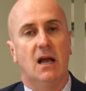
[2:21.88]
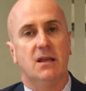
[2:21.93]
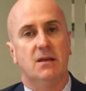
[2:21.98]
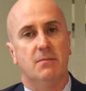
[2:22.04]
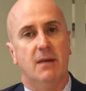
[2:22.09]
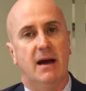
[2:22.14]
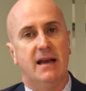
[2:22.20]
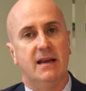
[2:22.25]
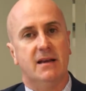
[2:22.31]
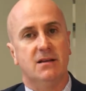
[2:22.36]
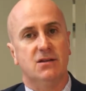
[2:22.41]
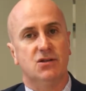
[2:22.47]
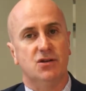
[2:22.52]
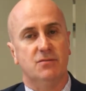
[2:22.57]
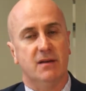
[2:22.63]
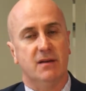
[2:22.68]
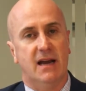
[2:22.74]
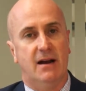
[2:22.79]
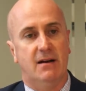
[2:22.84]
The main
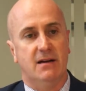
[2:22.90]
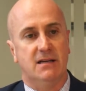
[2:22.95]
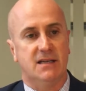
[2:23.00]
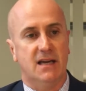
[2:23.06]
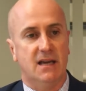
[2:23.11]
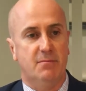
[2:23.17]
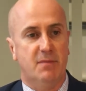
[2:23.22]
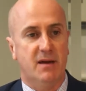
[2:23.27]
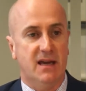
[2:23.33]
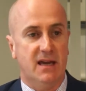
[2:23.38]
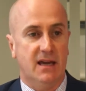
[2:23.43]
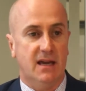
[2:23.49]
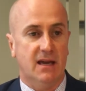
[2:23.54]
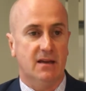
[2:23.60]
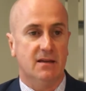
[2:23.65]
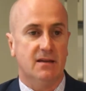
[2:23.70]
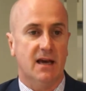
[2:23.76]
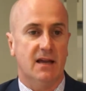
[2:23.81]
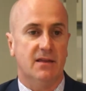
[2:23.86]
consumer guarantee
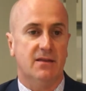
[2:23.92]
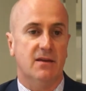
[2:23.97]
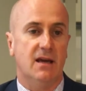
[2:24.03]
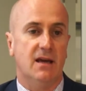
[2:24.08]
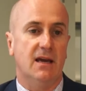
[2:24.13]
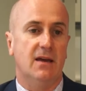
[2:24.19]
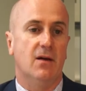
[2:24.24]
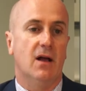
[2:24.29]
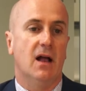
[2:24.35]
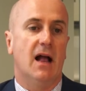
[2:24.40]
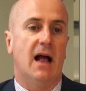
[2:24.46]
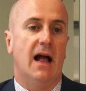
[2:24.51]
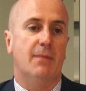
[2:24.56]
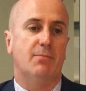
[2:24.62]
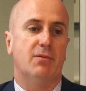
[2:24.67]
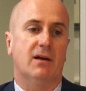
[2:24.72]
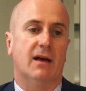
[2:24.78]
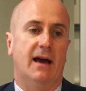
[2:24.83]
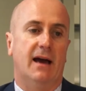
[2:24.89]
being that the
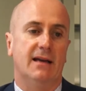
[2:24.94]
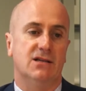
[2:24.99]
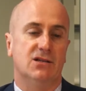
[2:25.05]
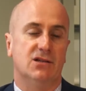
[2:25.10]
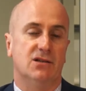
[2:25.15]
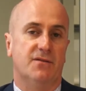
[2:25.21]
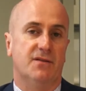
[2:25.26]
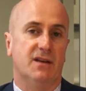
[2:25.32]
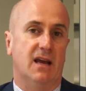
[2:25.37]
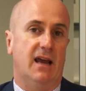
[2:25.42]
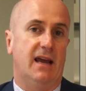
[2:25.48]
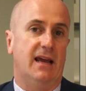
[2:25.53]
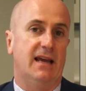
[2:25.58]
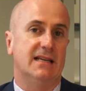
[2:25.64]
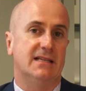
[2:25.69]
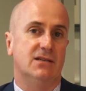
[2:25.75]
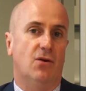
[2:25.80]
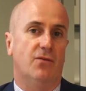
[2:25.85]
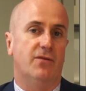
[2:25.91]
application
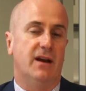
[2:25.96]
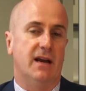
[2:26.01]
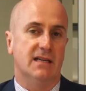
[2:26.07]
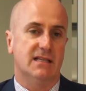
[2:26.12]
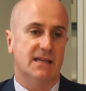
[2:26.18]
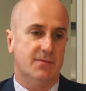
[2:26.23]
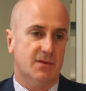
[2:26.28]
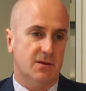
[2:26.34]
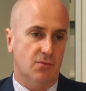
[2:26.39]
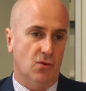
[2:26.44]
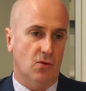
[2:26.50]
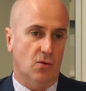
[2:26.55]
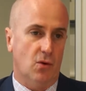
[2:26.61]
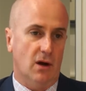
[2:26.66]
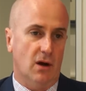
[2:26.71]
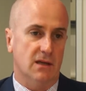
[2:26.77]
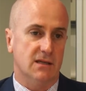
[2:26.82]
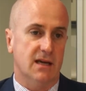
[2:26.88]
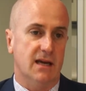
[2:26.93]
is of an acceptable
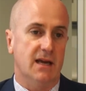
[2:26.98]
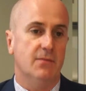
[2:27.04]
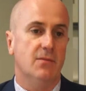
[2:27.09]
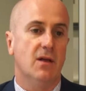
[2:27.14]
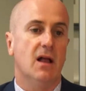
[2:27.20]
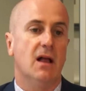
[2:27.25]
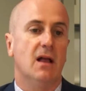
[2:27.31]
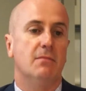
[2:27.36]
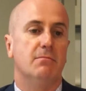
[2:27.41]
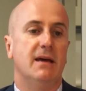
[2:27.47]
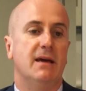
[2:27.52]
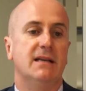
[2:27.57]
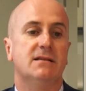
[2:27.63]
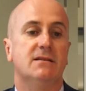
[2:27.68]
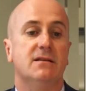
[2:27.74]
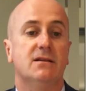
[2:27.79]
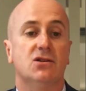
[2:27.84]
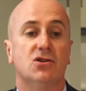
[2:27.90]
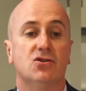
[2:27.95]
quality,
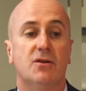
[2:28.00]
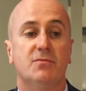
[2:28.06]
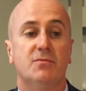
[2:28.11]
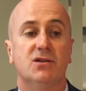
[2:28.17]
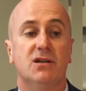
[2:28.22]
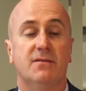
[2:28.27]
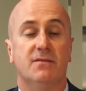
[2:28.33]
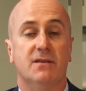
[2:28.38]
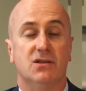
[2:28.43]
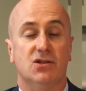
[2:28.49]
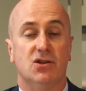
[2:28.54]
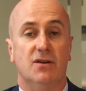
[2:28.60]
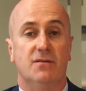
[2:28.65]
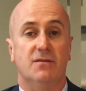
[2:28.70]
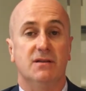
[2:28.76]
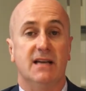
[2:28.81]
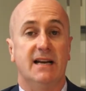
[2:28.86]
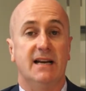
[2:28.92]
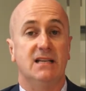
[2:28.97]
meets the description of the
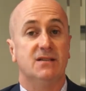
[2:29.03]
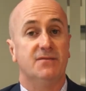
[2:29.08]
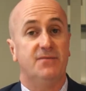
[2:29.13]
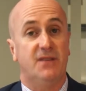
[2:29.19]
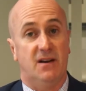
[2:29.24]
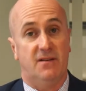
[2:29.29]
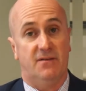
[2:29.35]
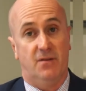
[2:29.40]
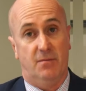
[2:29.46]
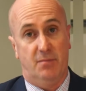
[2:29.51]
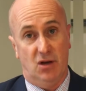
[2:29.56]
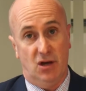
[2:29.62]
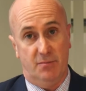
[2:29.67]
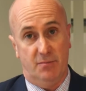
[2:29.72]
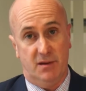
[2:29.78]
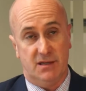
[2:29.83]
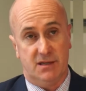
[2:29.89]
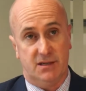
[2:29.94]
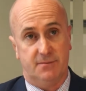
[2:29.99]
service and is fit for
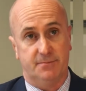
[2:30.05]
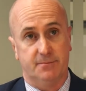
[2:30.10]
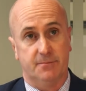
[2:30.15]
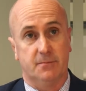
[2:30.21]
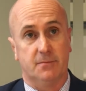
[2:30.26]
purpose.